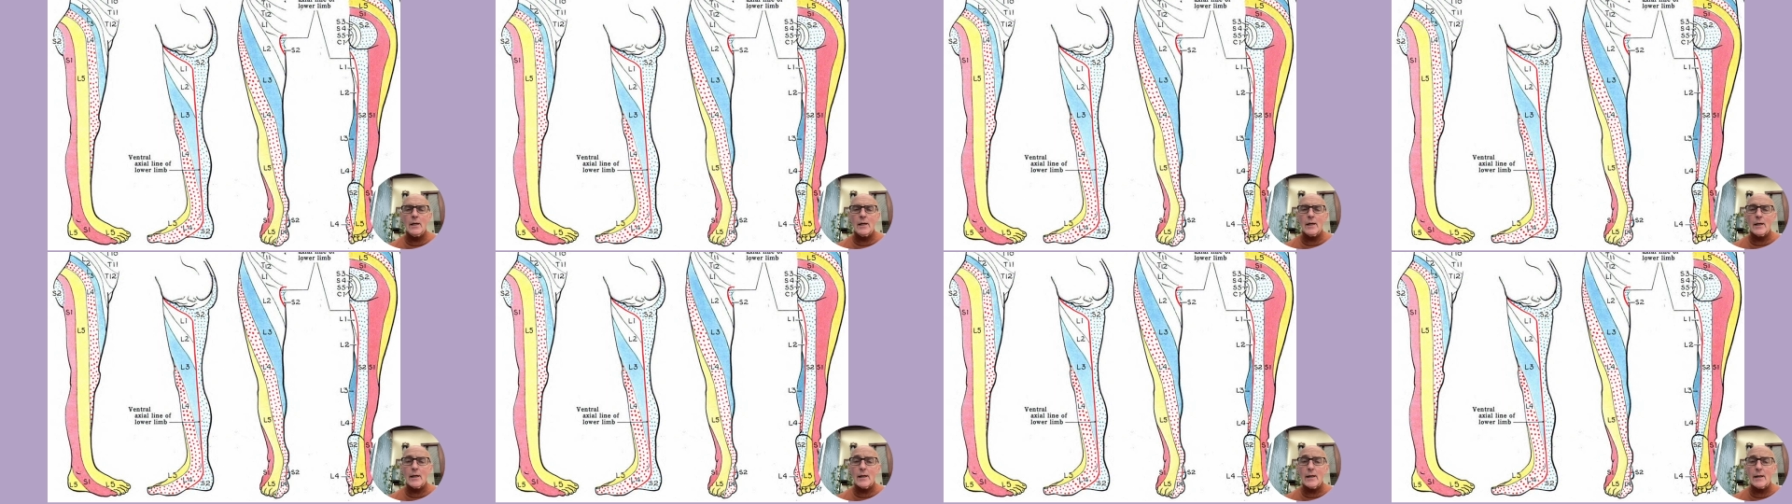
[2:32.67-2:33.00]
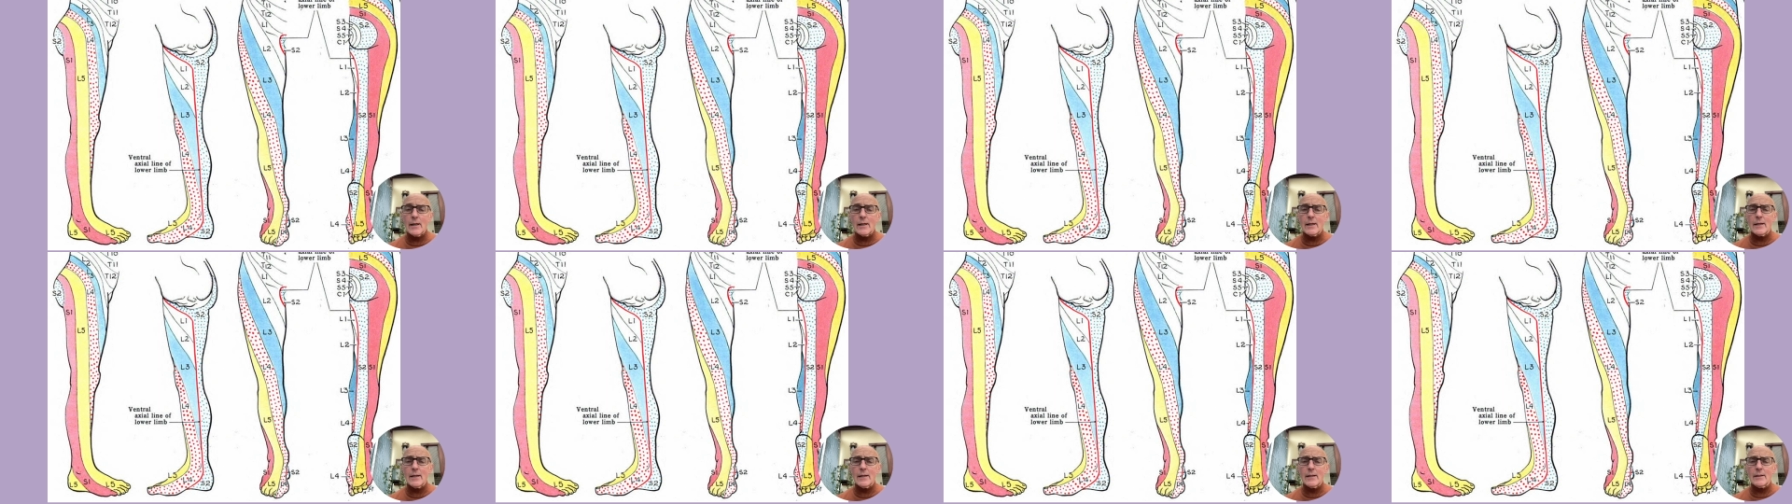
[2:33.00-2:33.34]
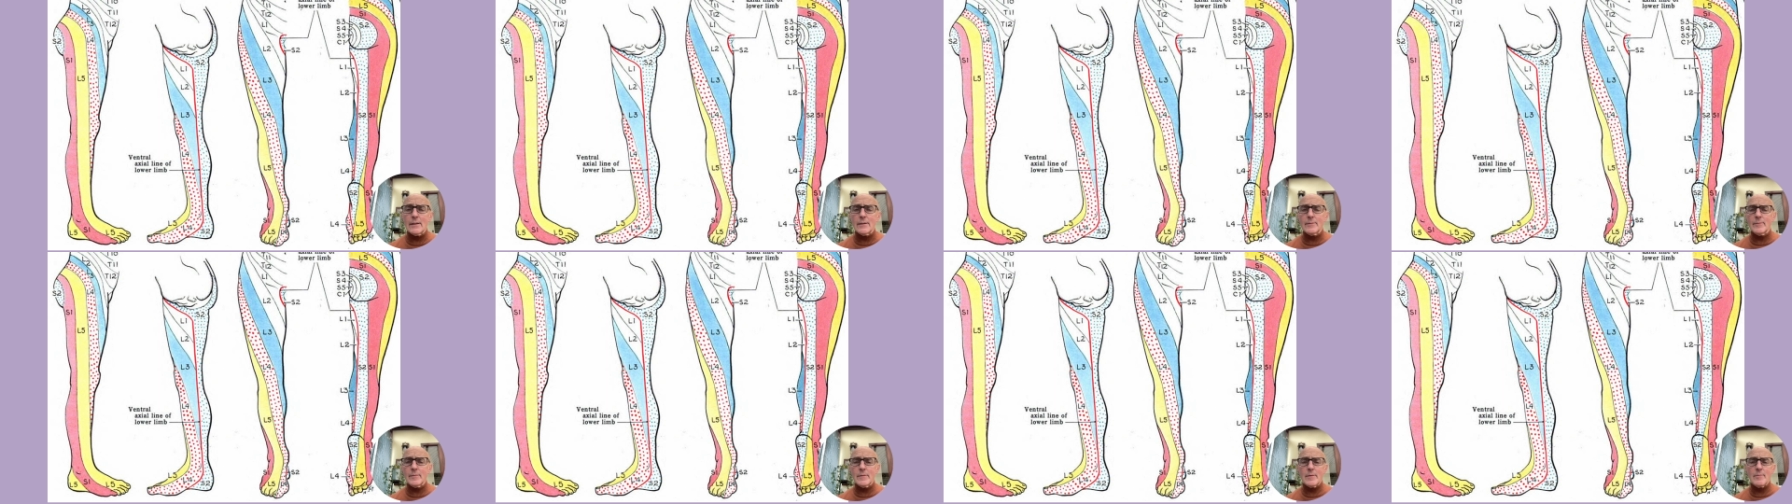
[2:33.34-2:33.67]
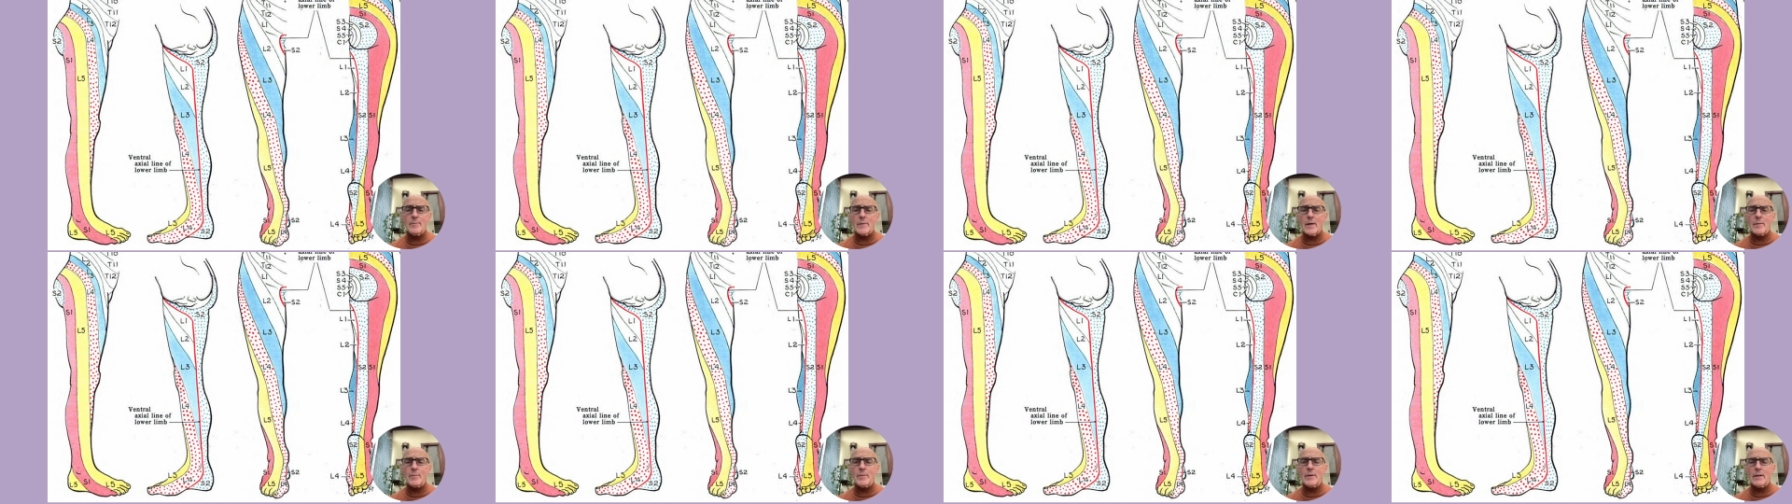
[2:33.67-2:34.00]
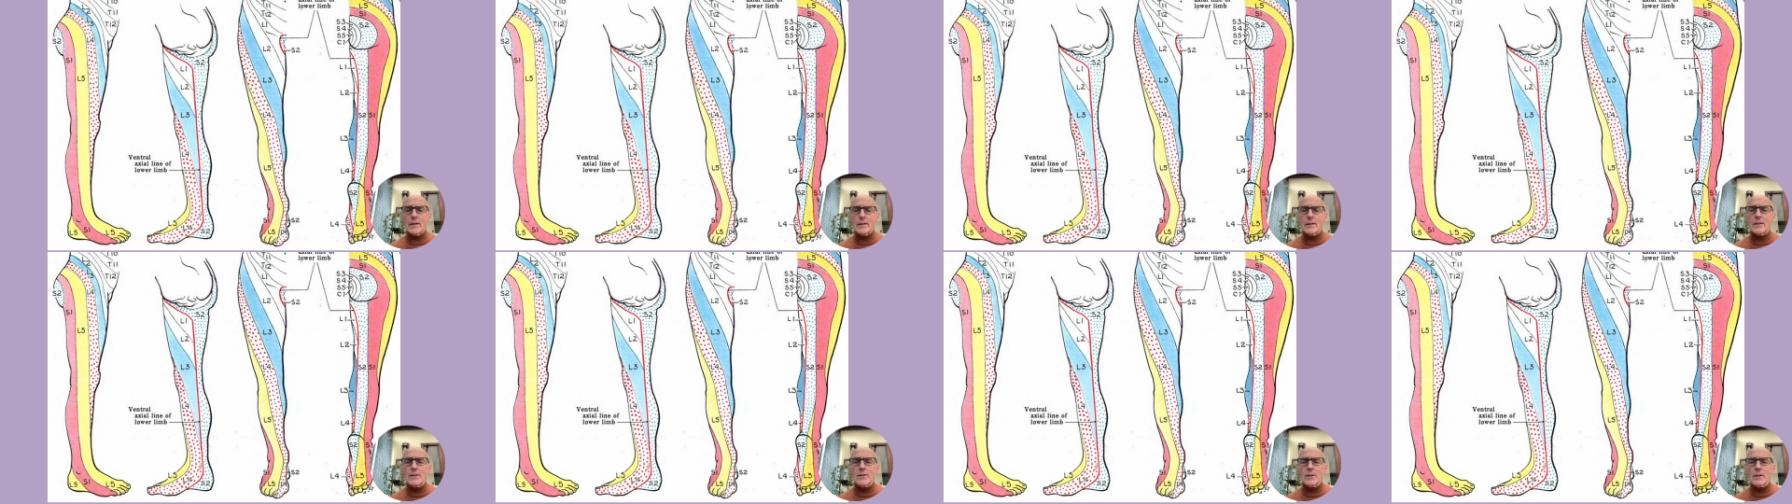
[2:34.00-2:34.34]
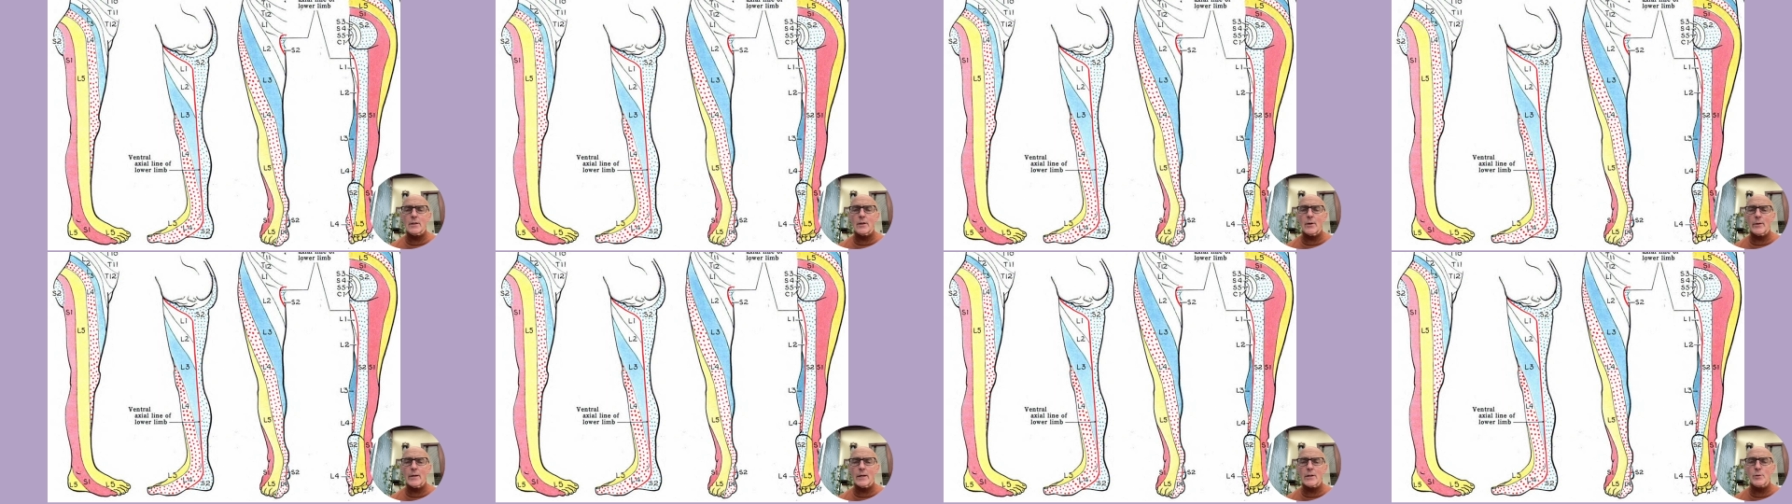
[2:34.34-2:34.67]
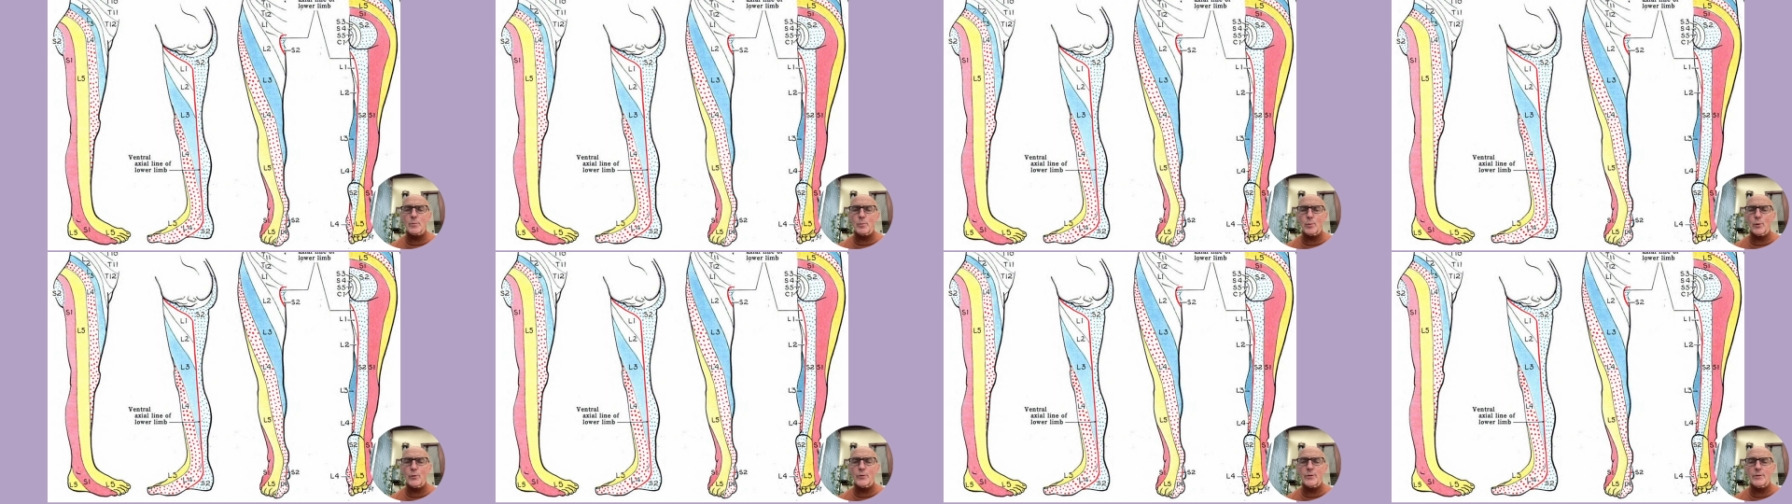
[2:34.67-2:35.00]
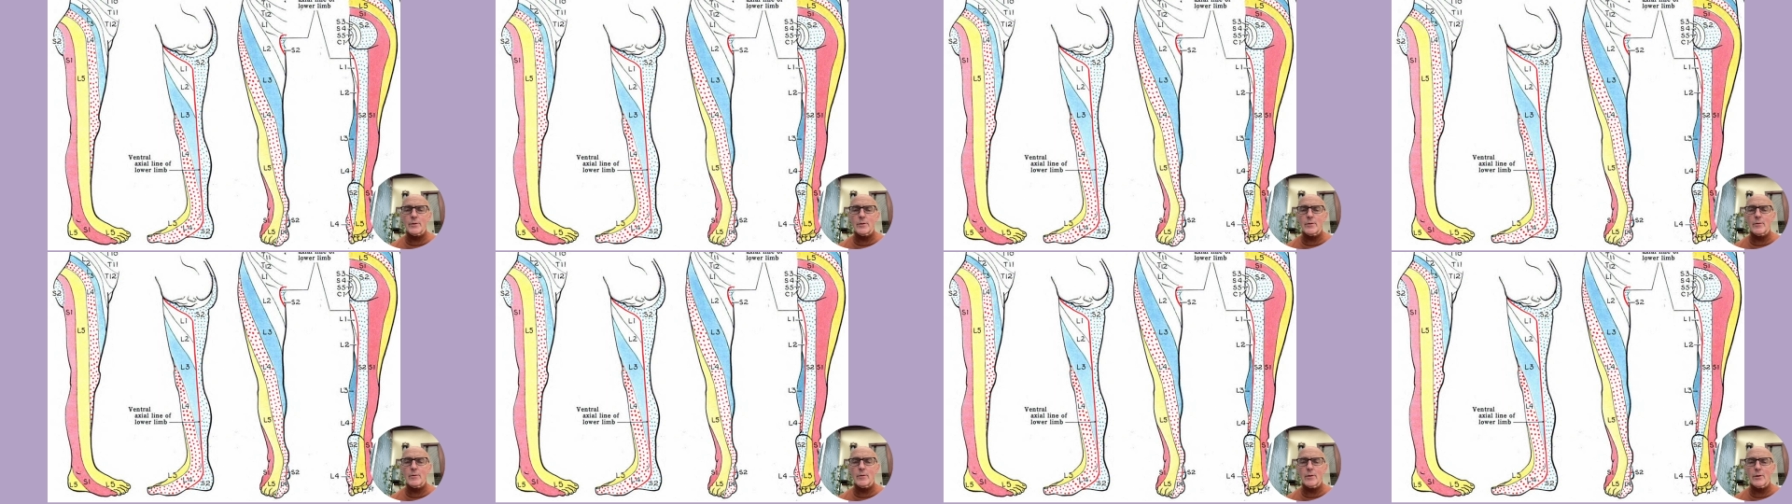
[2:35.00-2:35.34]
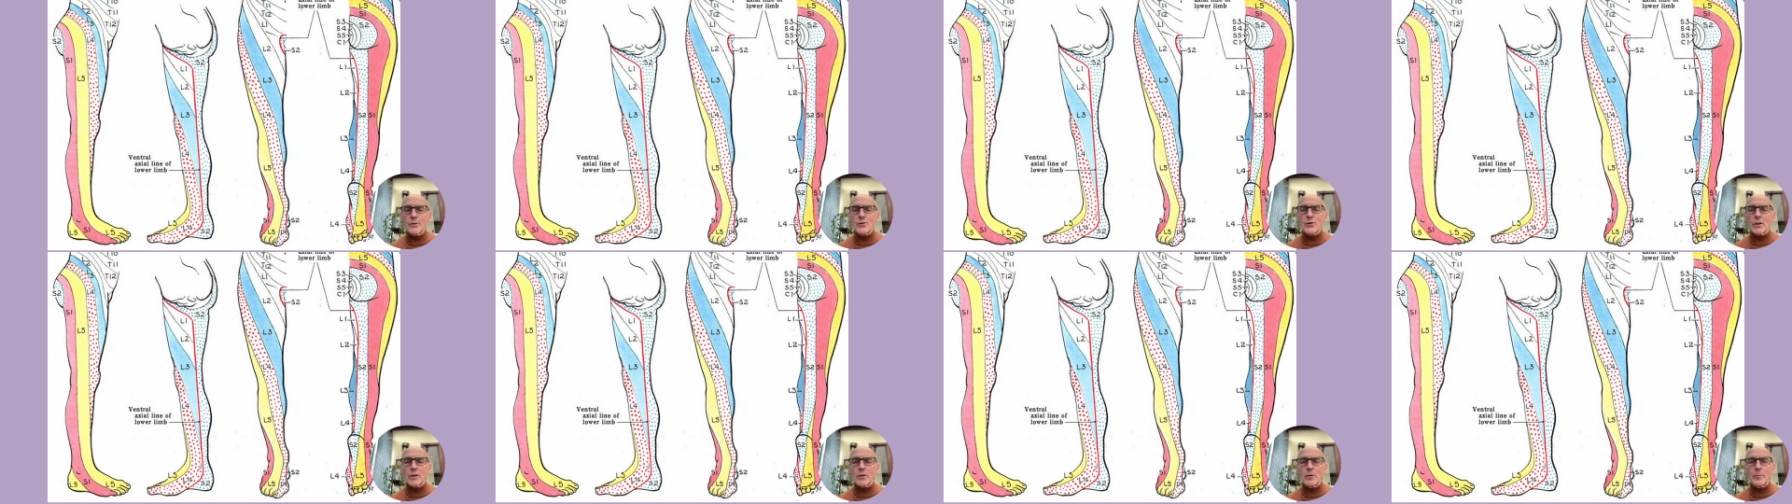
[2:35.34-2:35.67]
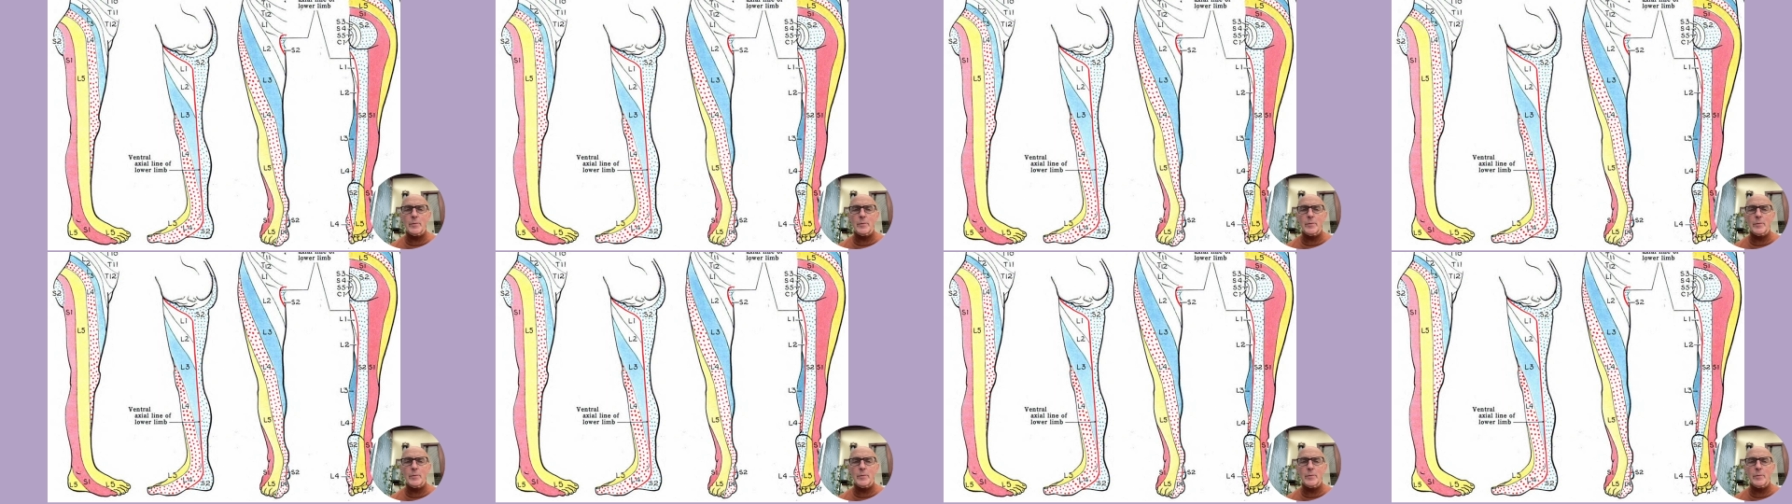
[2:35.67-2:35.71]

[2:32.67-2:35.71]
uh, maybe you need to go and explore the neurological,